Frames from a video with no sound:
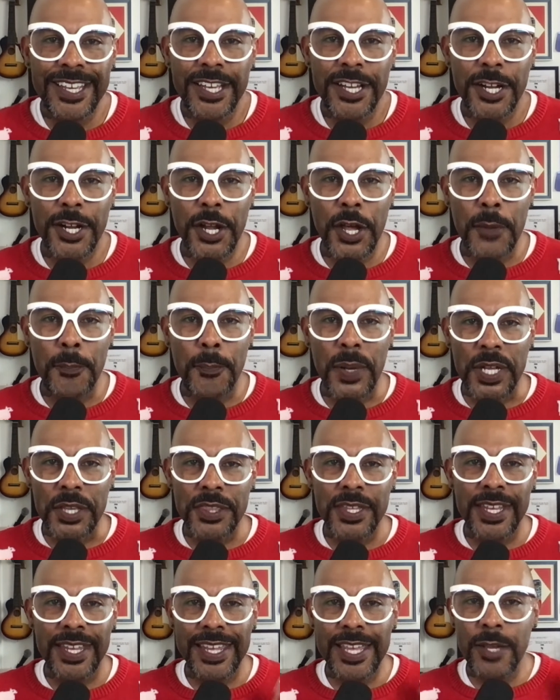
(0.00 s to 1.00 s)

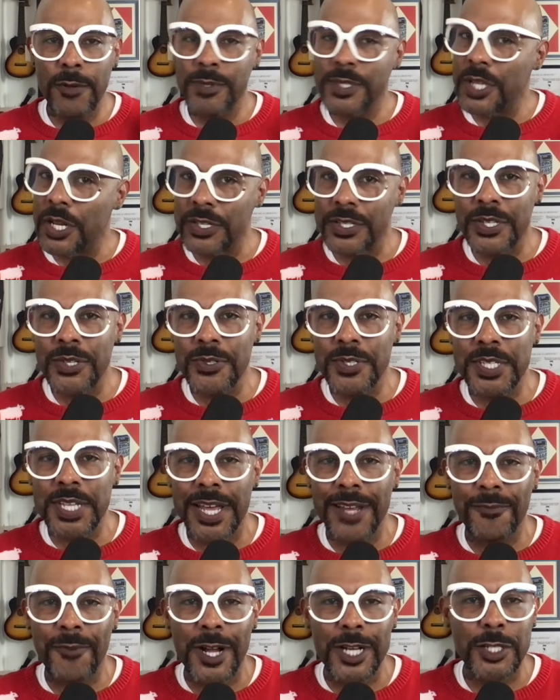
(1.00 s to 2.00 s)
But he was on
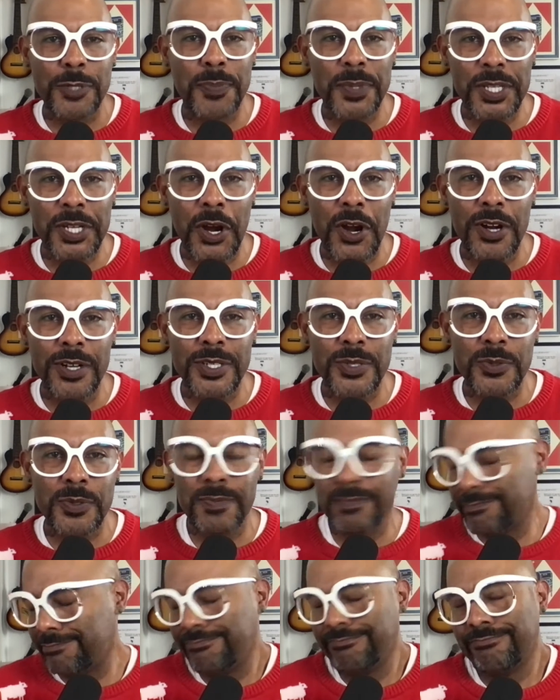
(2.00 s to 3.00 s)
suicide watch, but the guards
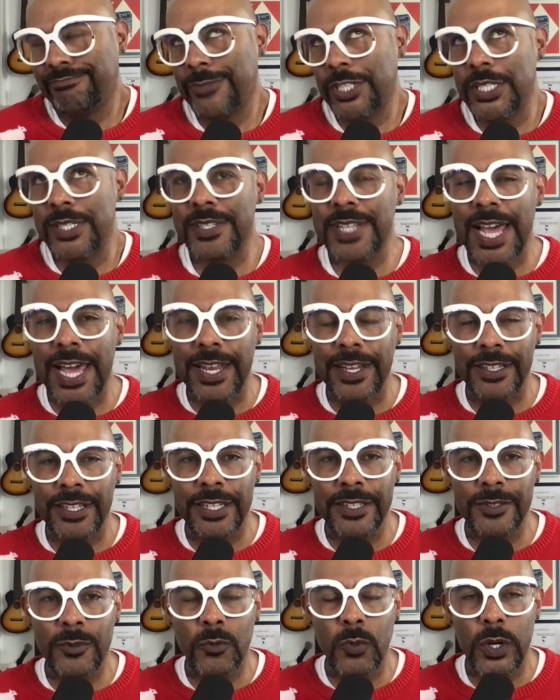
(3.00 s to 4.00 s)
just kind of
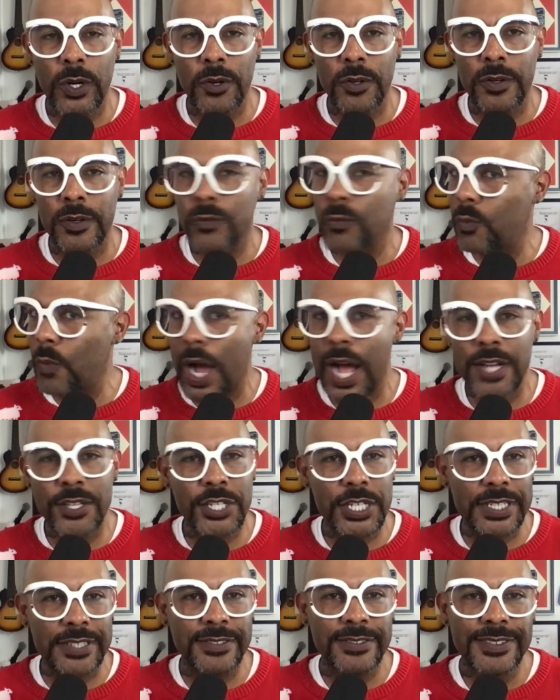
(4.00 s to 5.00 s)
weren't
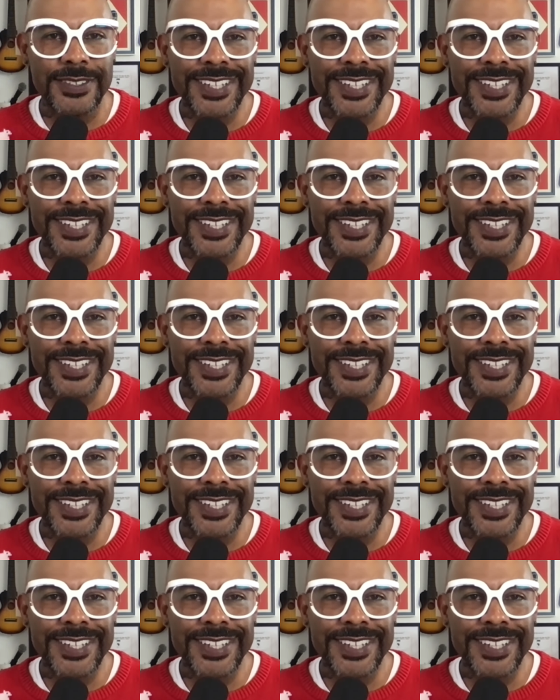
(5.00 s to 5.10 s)
watching.